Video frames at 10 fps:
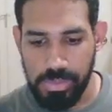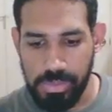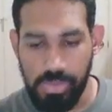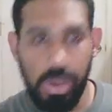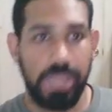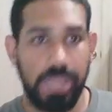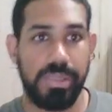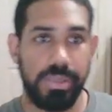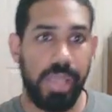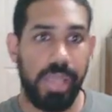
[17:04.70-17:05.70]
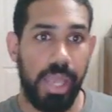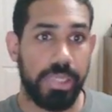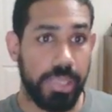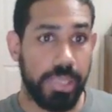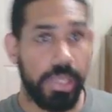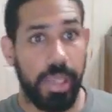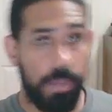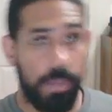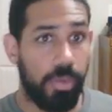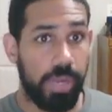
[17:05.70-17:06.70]
was actually a
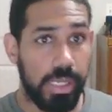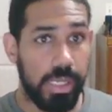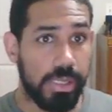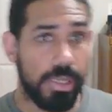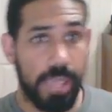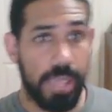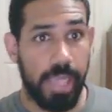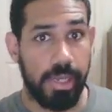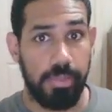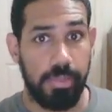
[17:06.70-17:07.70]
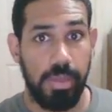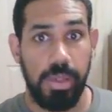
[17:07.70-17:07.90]
Marine just like him.